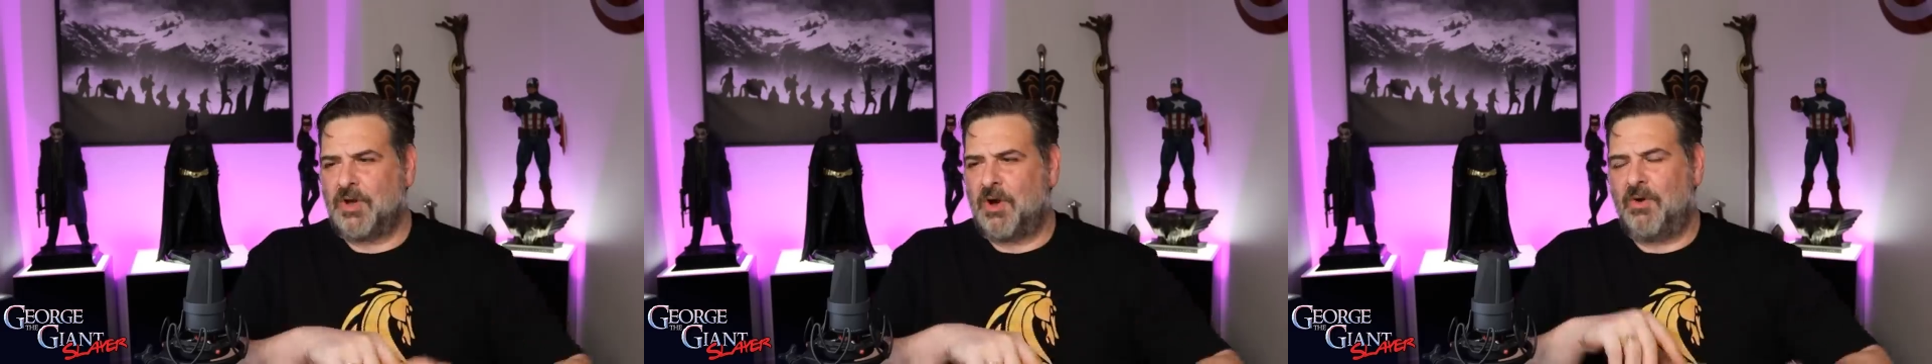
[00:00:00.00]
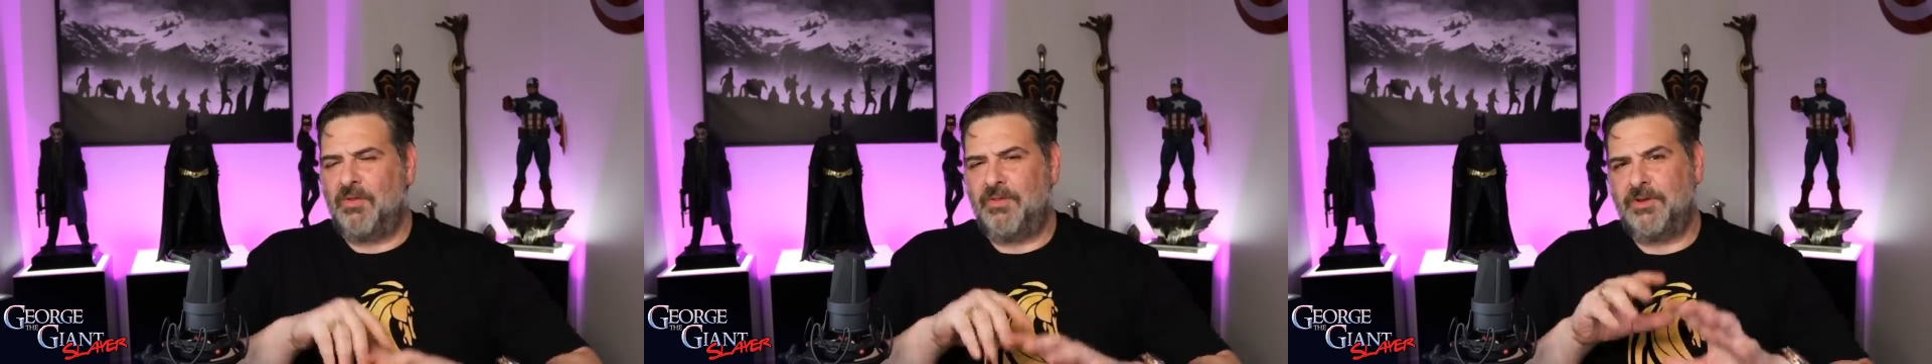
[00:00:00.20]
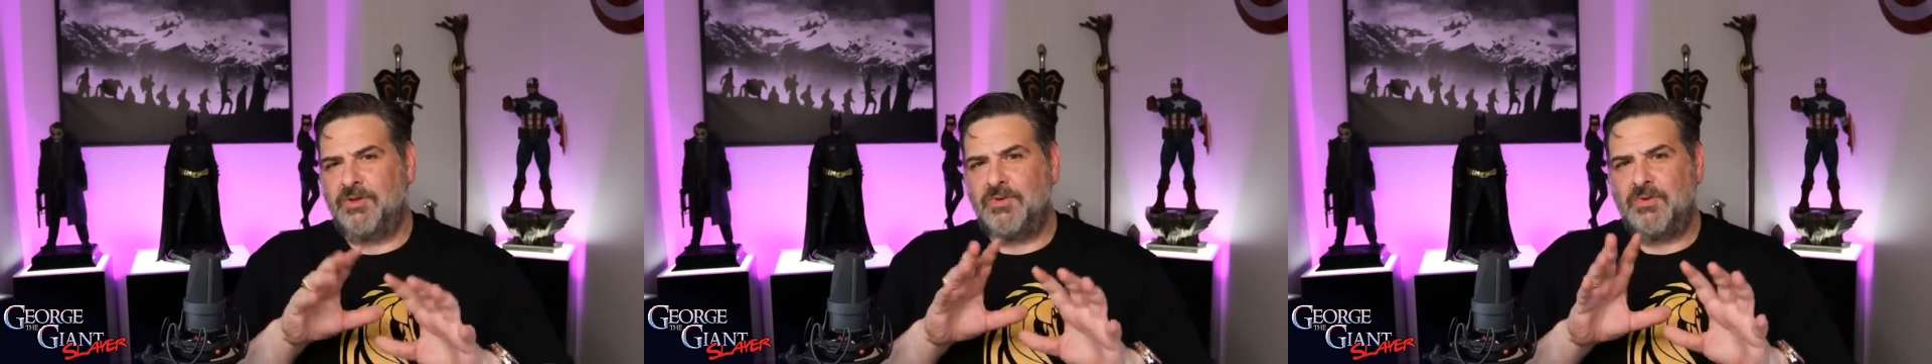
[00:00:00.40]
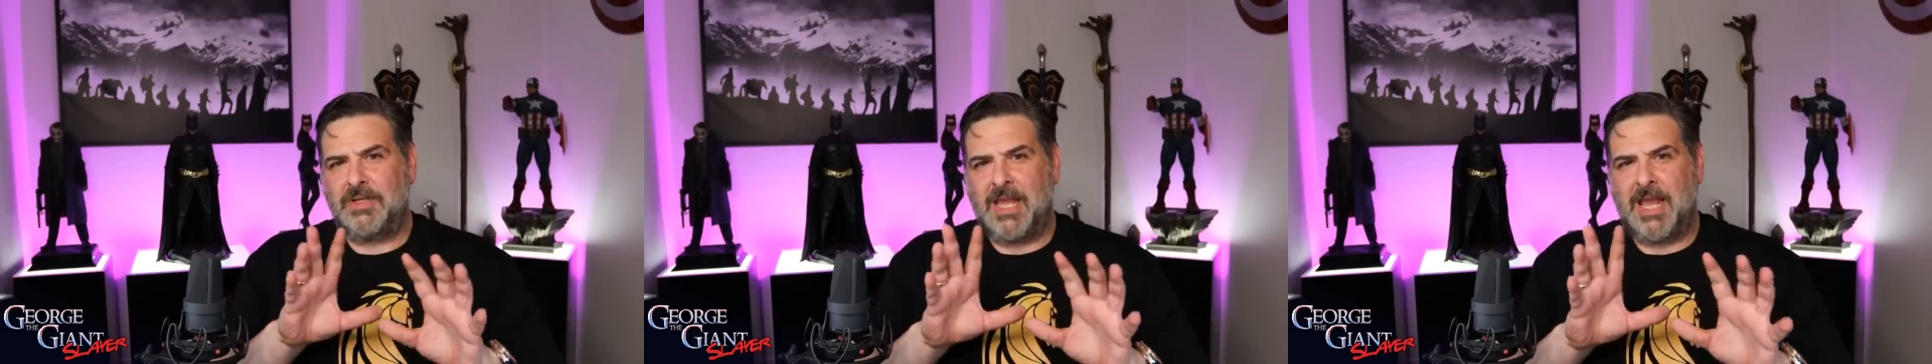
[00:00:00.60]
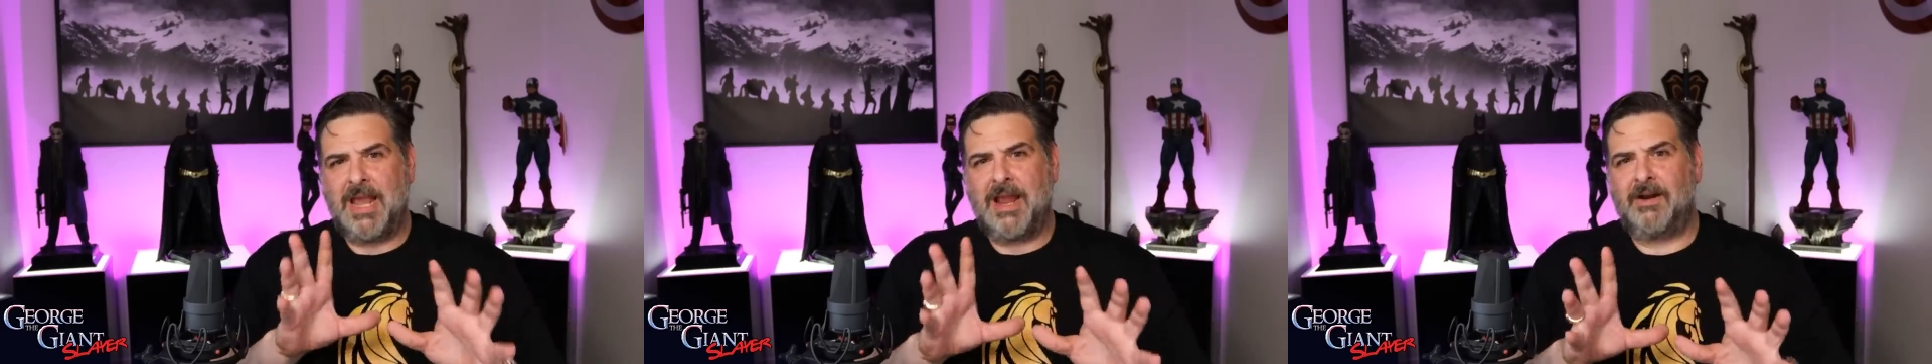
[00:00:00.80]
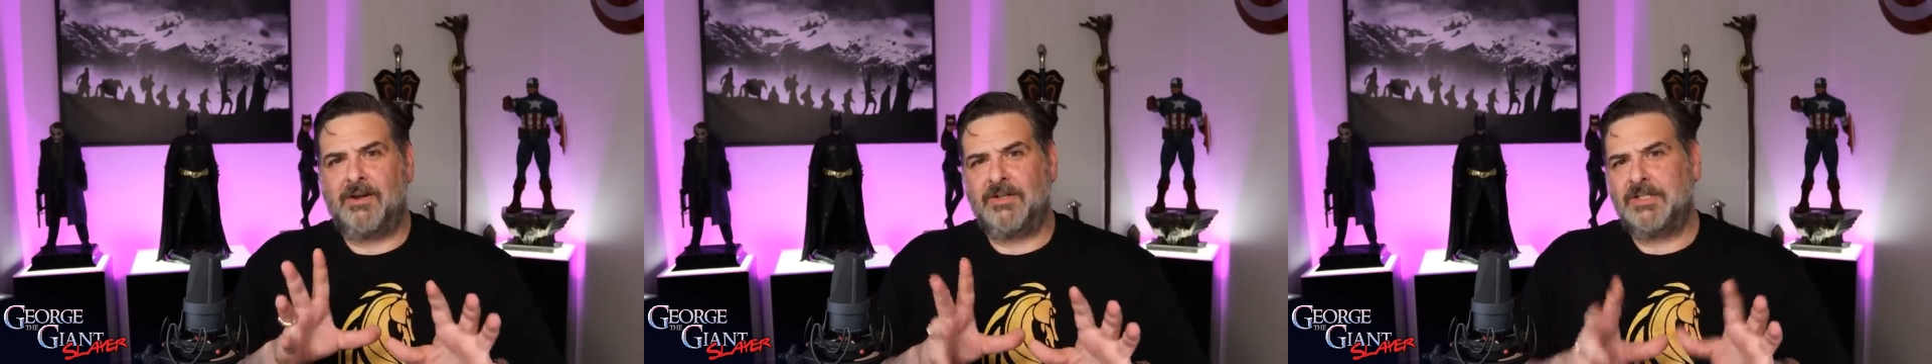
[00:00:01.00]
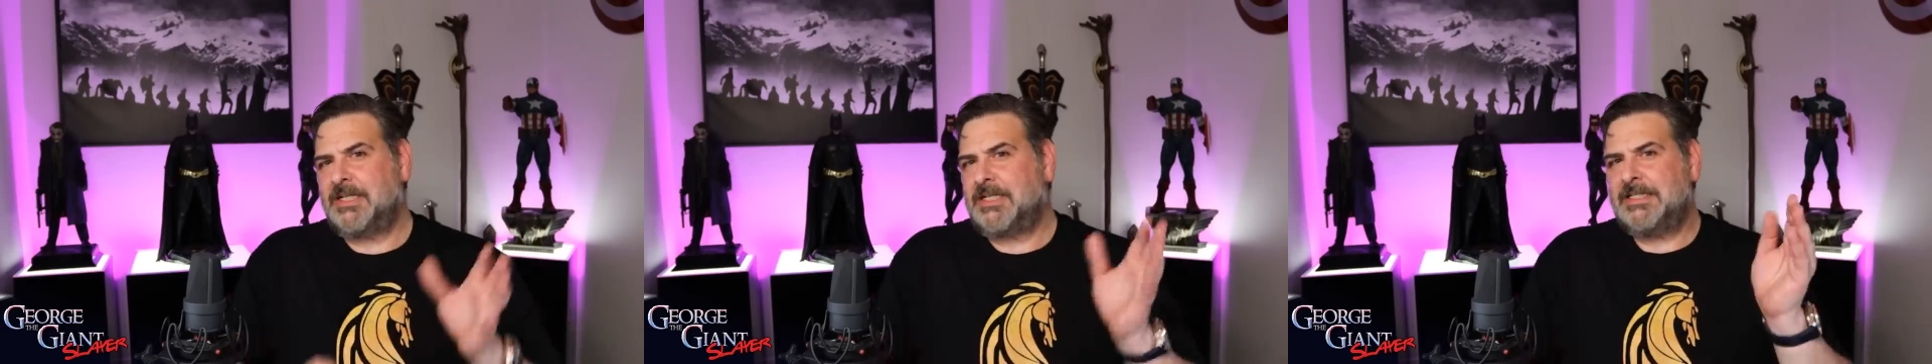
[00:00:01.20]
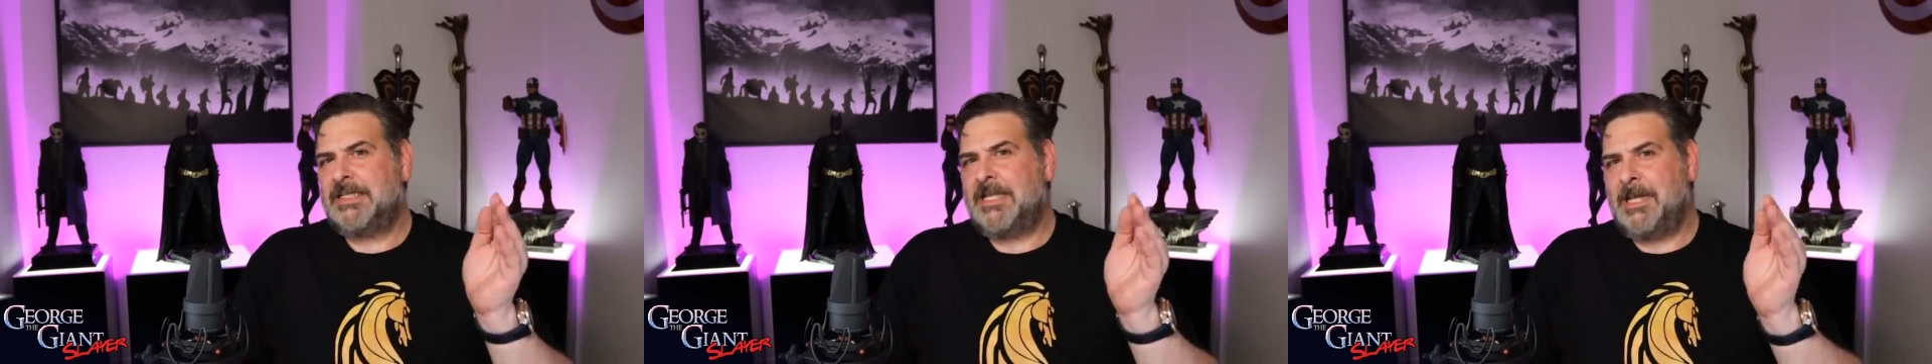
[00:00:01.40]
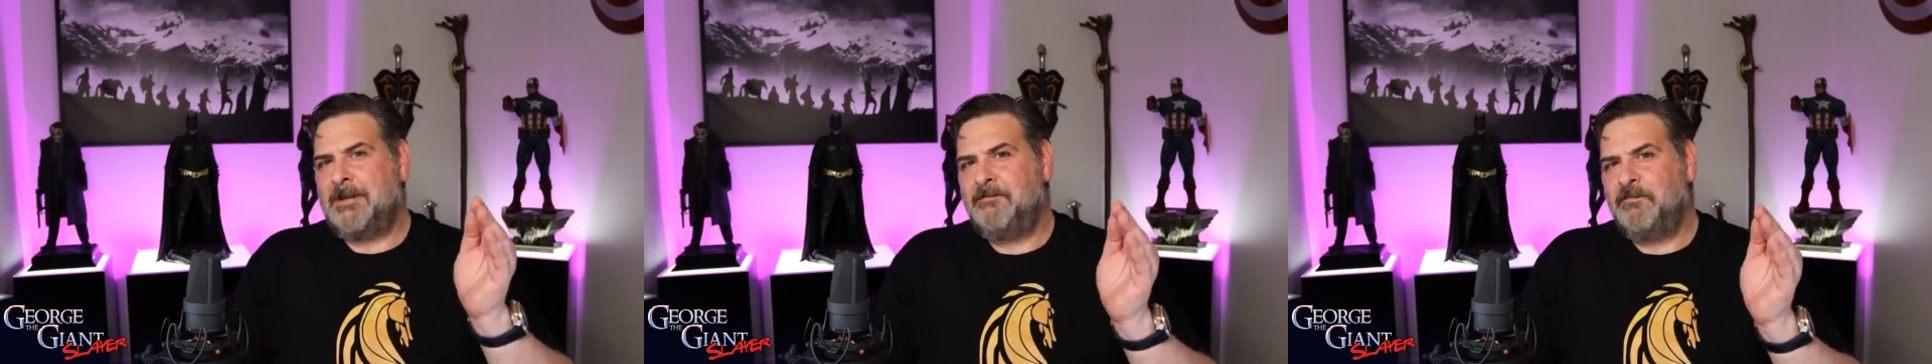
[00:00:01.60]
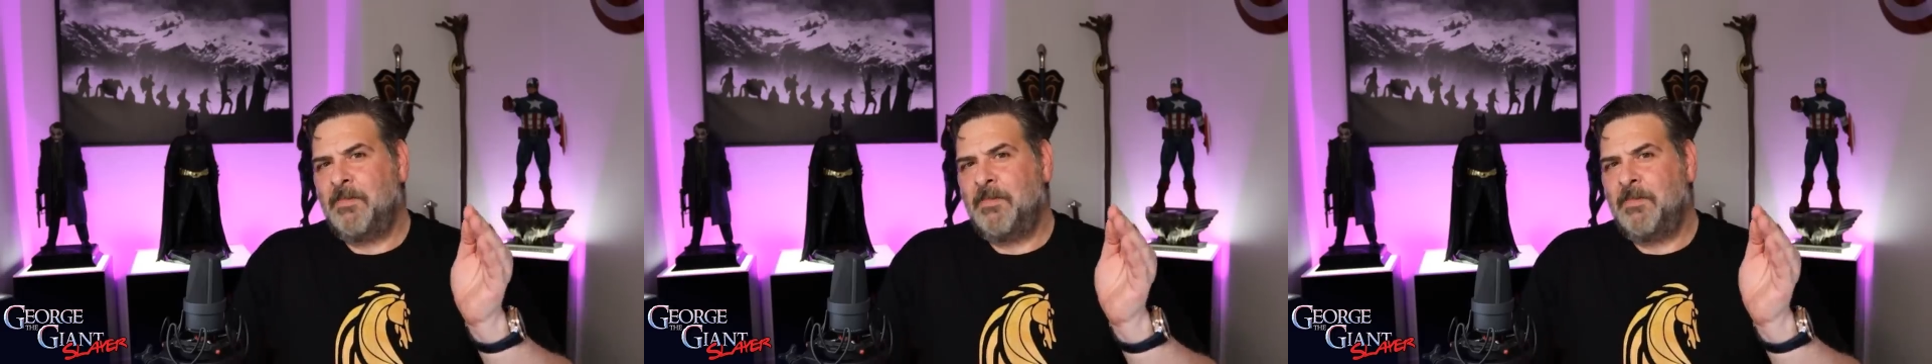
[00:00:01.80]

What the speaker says: all the new characters, because see,